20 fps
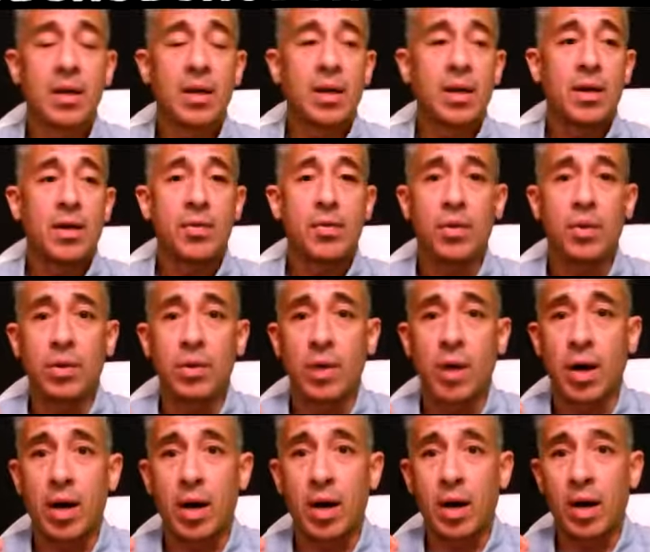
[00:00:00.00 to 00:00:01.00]
through
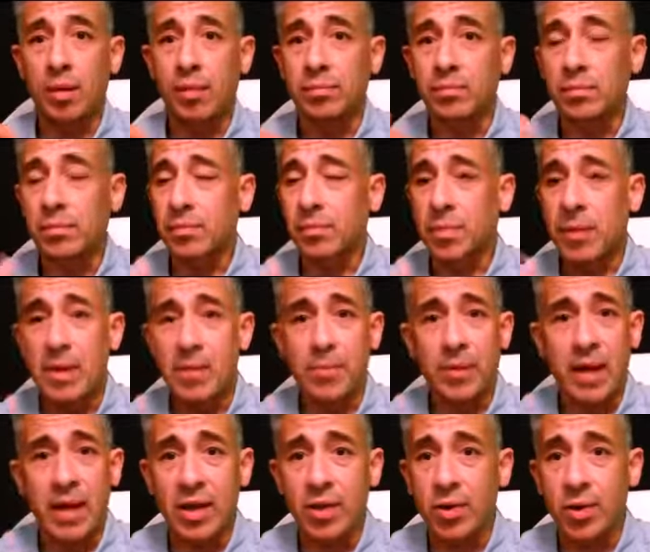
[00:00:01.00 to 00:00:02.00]
uh, um,
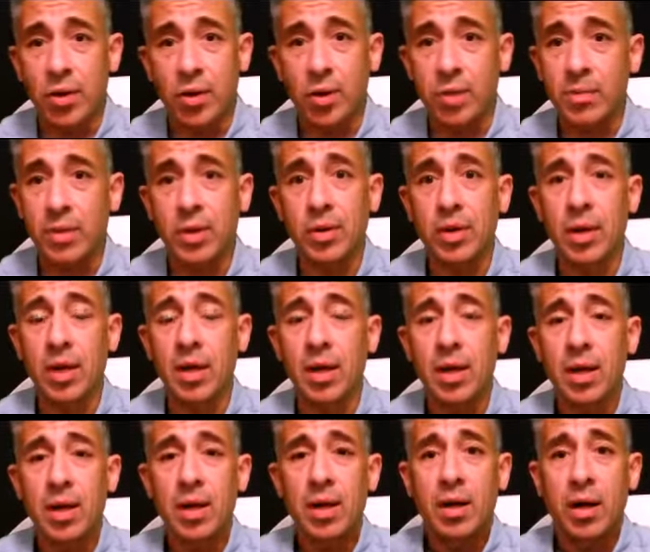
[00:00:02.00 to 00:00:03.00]
people in your community,
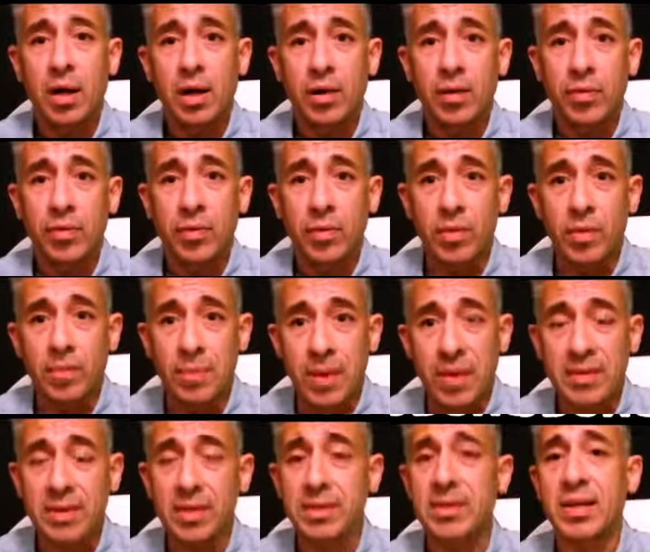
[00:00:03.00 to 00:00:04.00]
uh, through the
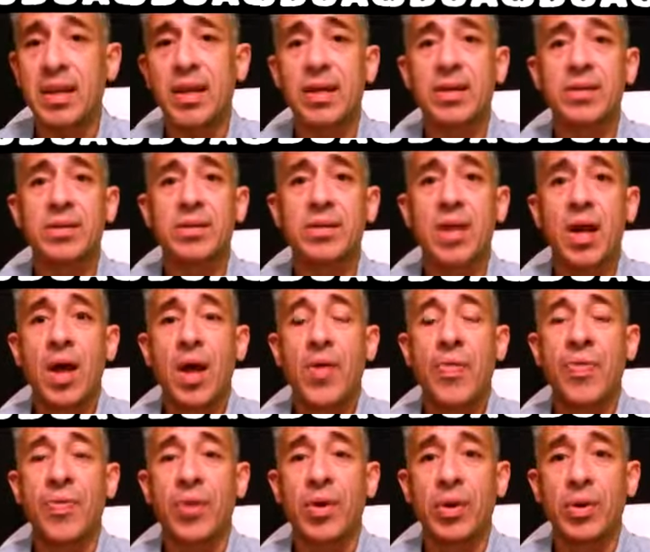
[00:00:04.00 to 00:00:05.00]
businesses,
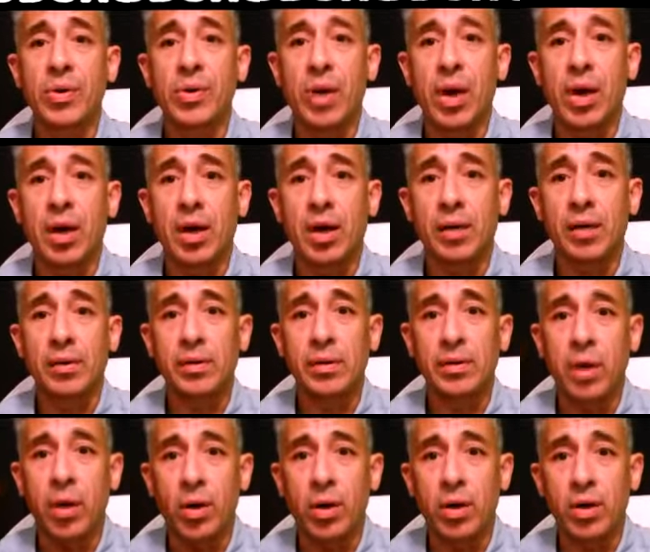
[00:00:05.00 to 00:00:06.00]
through uh,
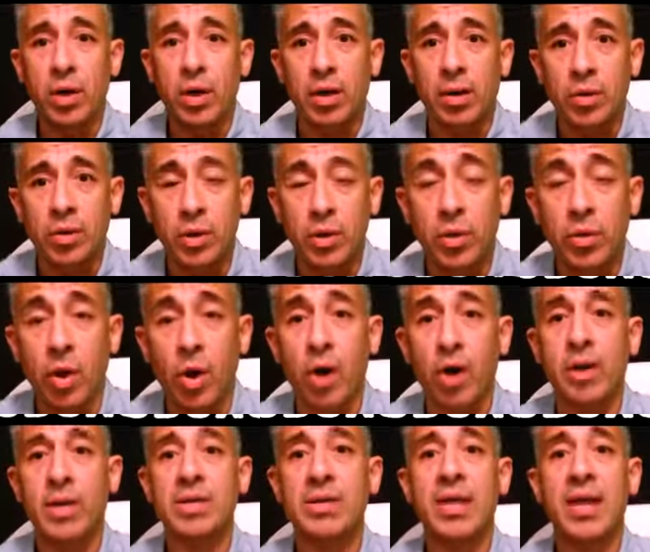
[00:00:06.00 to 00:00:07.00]
uh youth
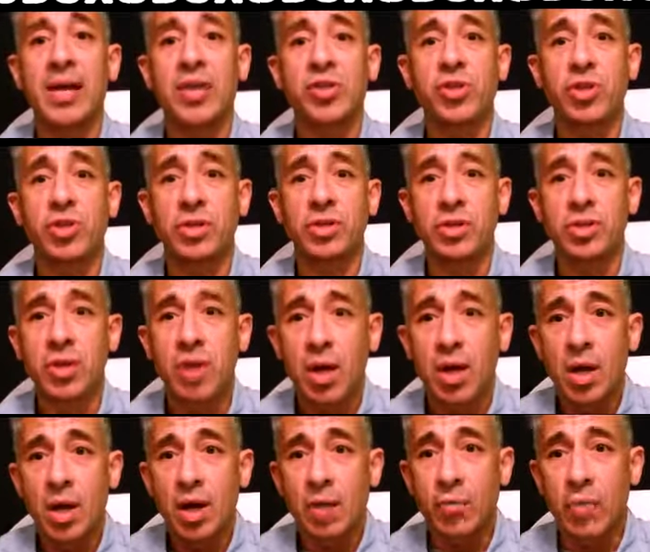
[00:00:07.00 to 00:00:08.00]
organizations,
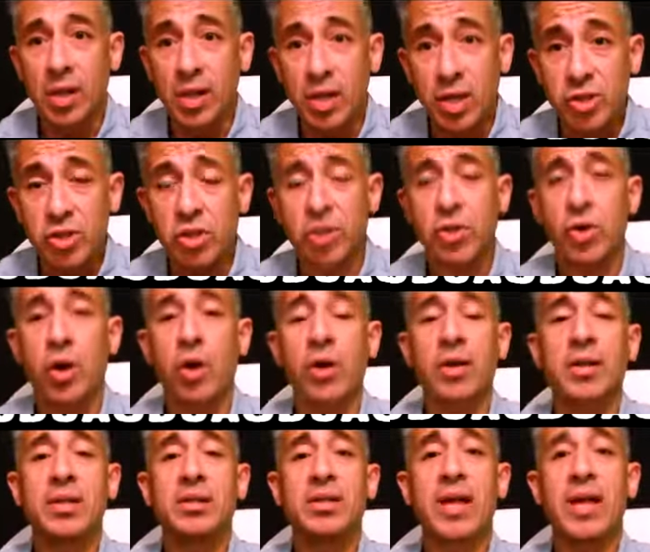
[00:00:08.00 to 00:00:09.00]
religious
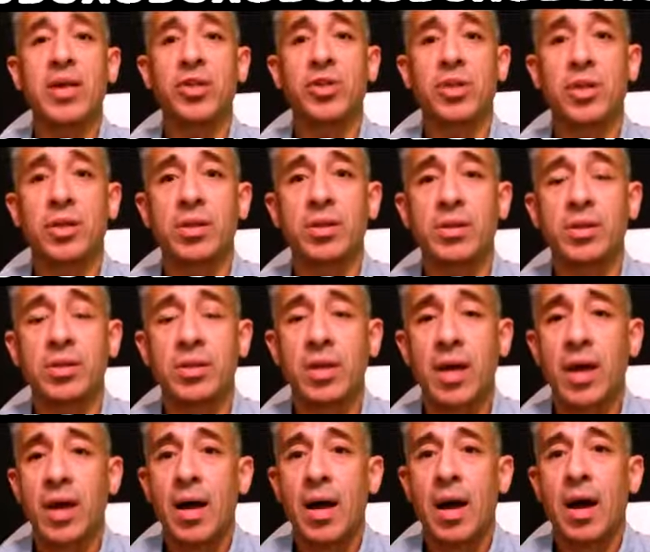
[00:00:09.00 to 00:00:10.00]
organizations,
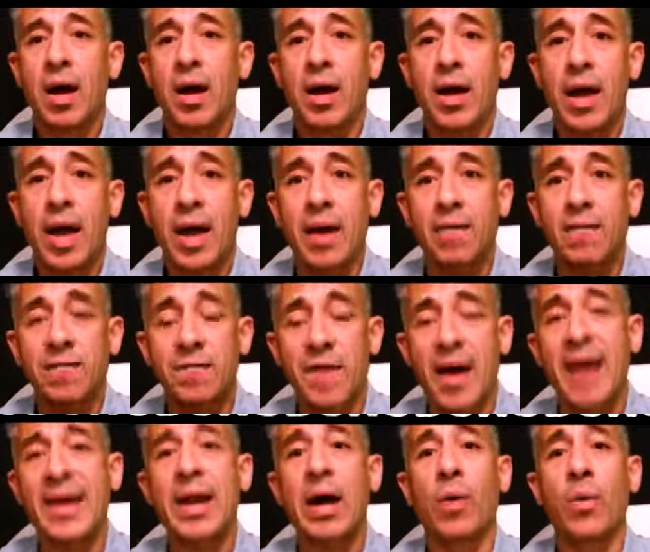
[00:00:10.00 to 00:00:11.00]
uh, and
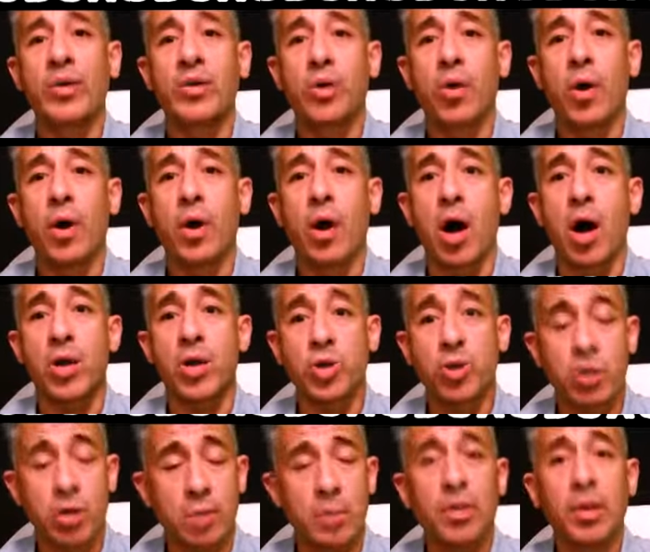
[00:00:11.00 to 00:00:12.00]
find out what's going on in
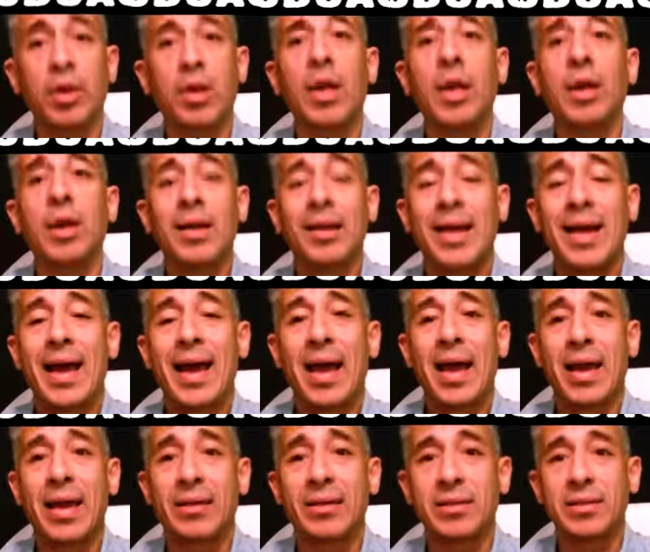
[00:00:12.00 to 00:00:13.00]
your community
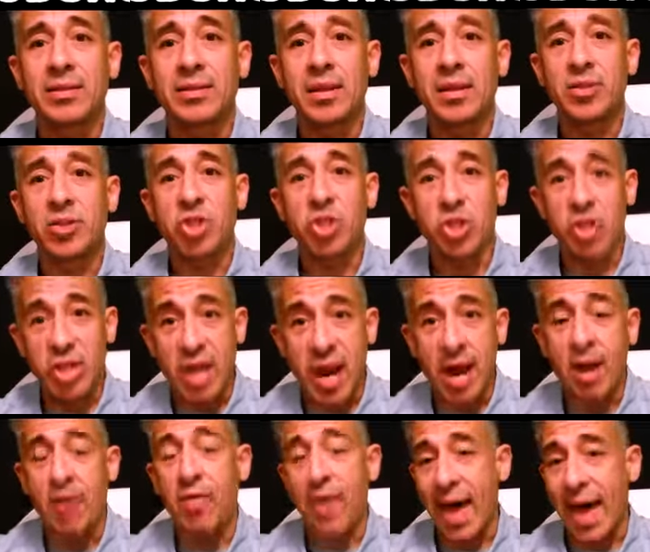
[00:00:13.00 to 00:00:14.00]
and
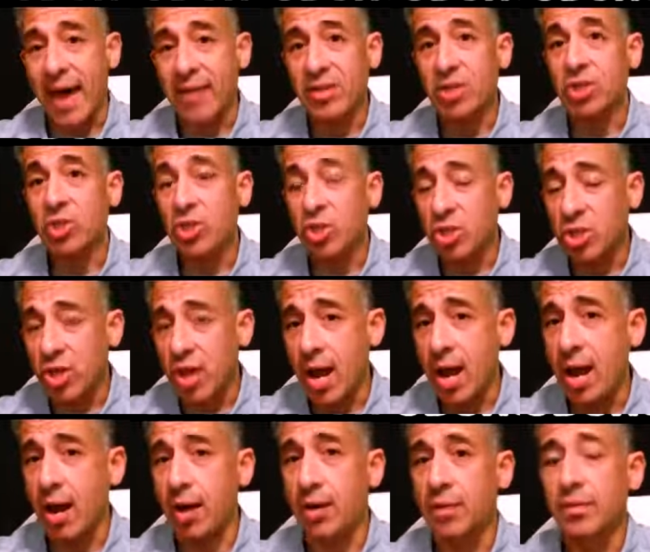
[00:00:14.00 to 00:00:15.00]
share that.
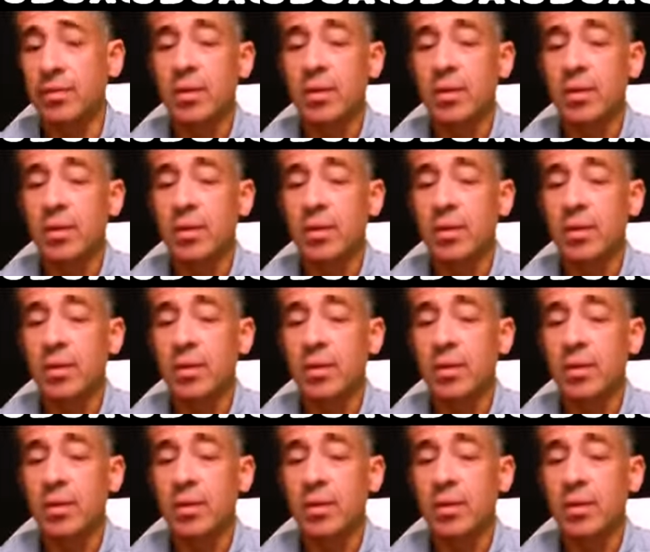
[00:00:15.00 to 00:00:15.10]
Share